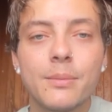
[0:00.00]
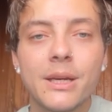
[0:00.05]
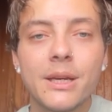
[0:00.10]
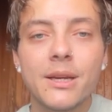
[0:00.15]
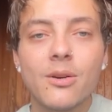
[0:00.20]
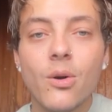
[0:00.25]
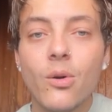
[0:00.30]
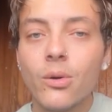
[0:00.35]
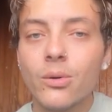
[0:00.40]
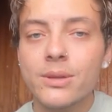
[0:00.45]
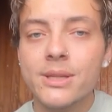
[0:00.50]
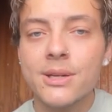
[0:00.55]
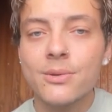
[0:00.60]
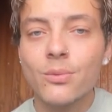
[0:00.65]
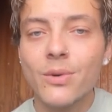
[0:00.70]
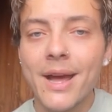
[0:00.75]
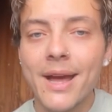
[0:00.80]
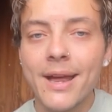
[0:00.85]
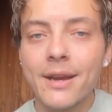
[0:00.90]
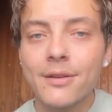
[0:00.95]
cold and
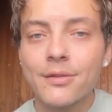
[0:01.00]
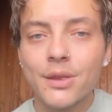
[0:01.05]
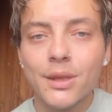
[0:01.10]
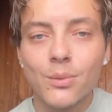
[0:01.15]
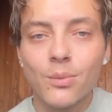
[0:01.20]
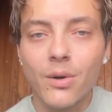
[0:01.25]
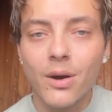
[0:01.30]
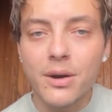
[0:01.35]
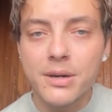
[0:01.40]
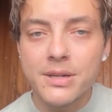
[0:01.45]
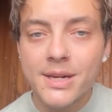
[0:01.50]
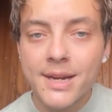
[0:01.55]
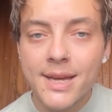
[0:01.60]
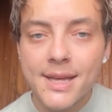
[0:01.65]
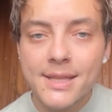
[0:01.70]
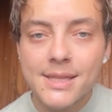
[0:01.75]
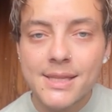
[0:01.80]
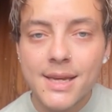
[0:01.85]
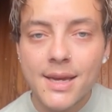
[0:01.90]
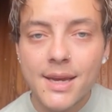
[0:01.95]
wet if the water
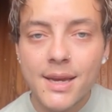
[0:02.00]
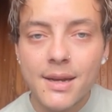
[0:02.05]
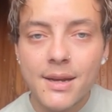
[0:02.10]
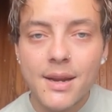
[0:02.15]
gets in.